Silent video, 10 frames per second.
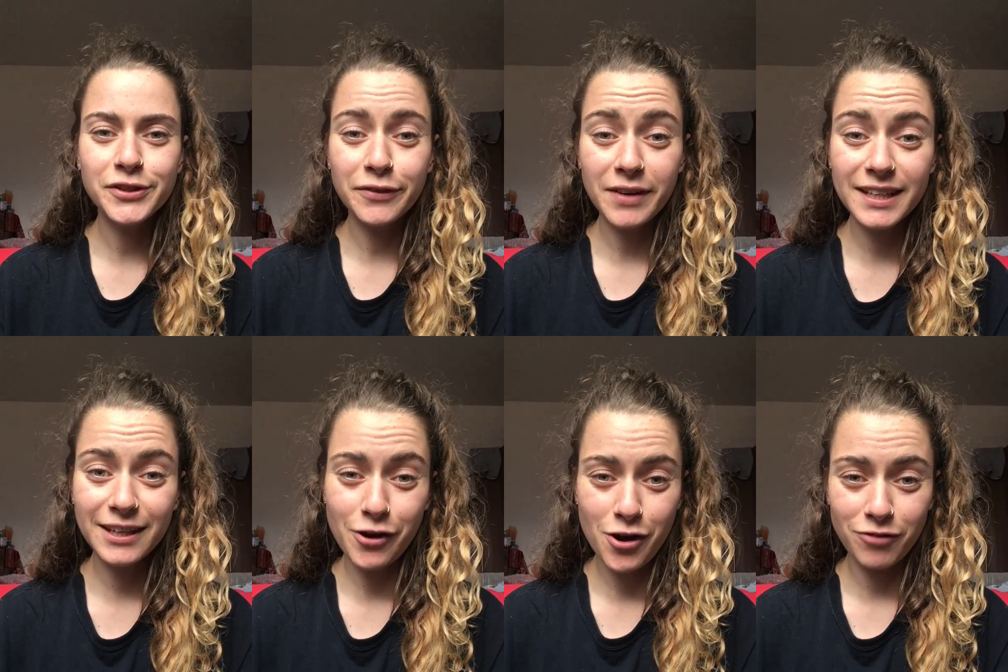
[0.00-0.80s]
So I
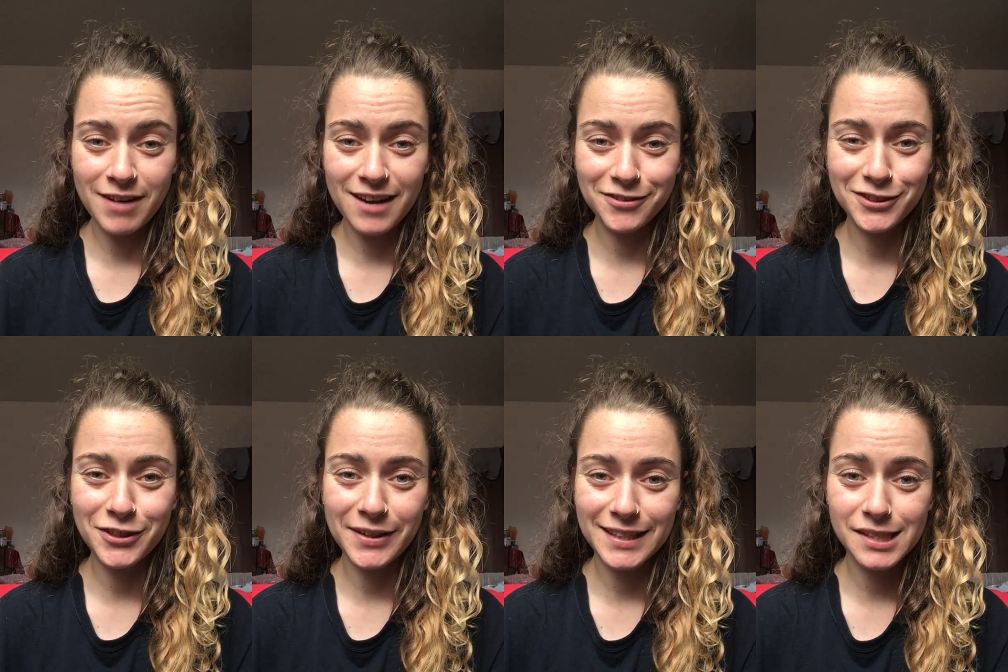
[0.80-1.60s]
finally got round to
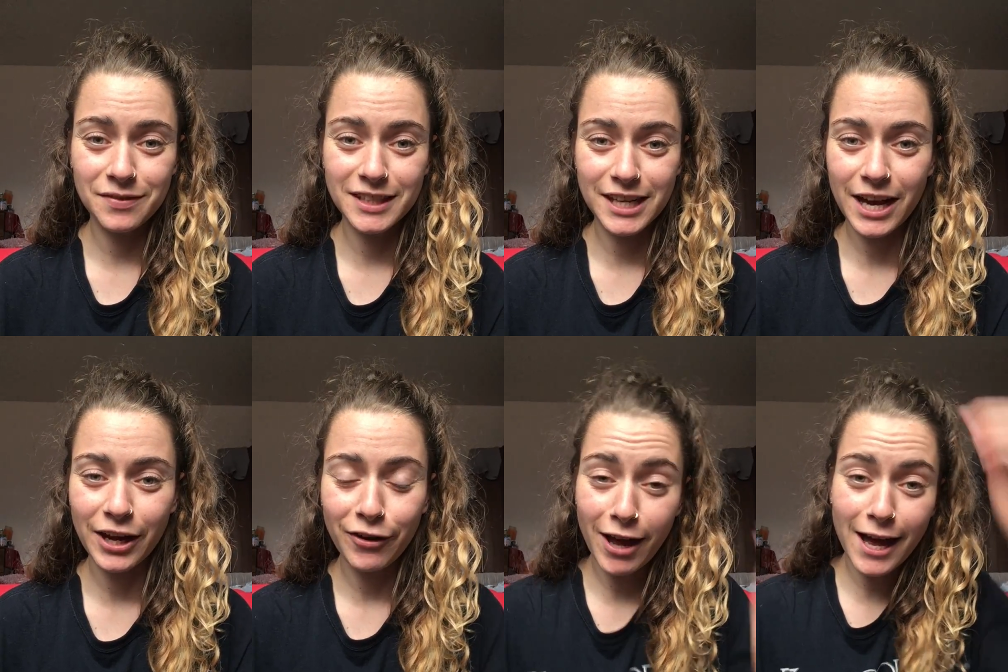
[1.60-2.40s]
doing this video.